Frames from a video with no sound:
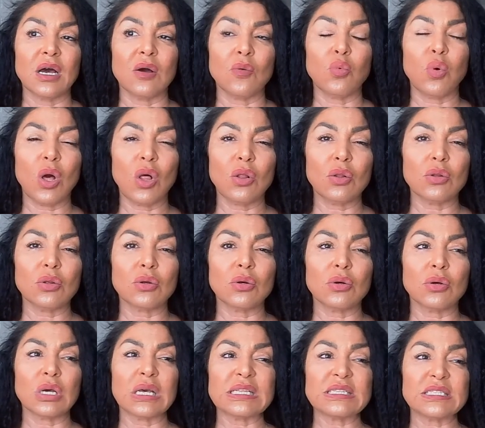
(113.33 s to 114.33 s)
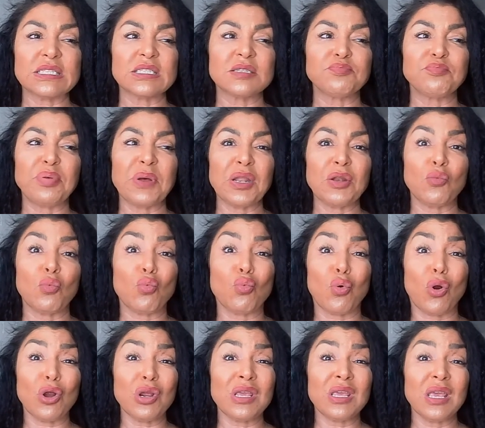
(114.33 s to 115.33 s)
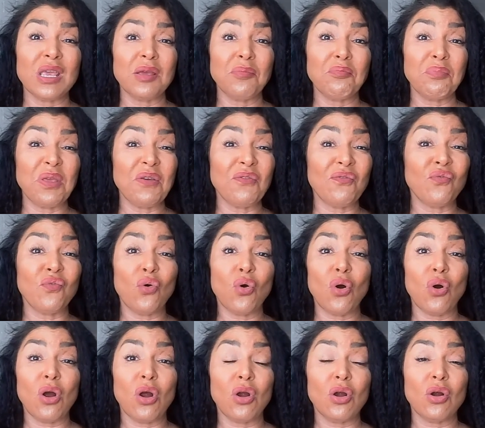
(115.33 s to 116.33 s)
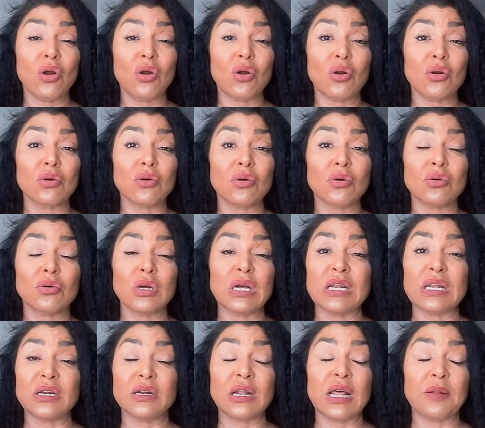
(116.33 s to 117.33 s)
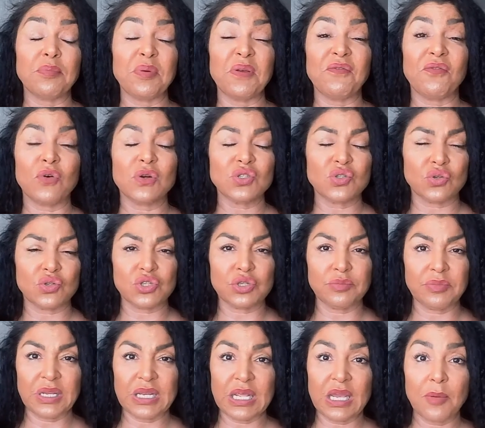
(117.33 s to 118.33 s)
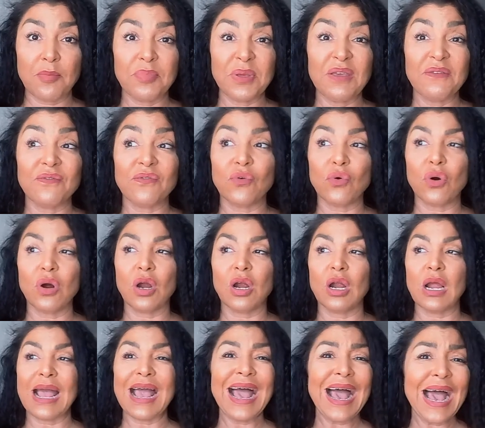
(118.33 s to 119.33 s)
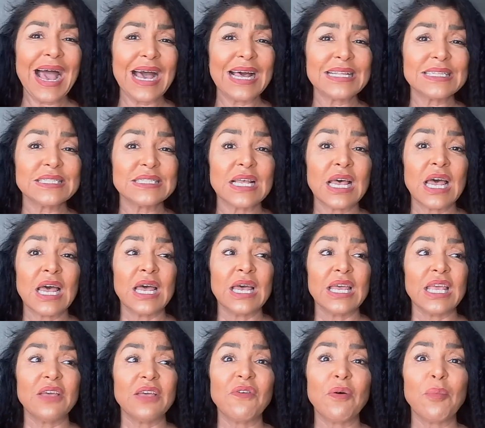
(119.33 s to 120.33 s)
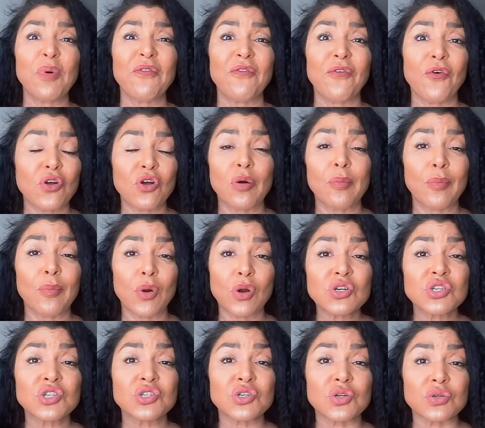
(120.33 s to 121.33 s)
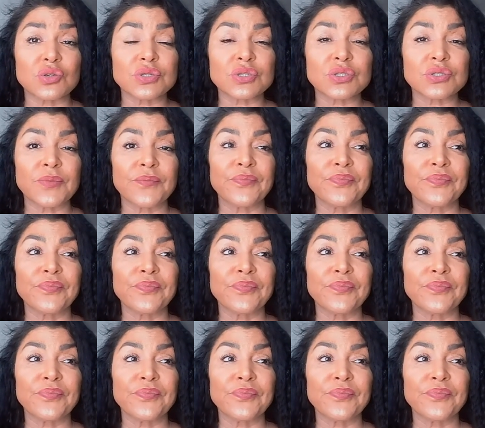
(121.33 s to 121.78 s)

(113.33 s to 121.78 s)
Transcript: well, it's been working before internet, before social media, before ads, even before commercials,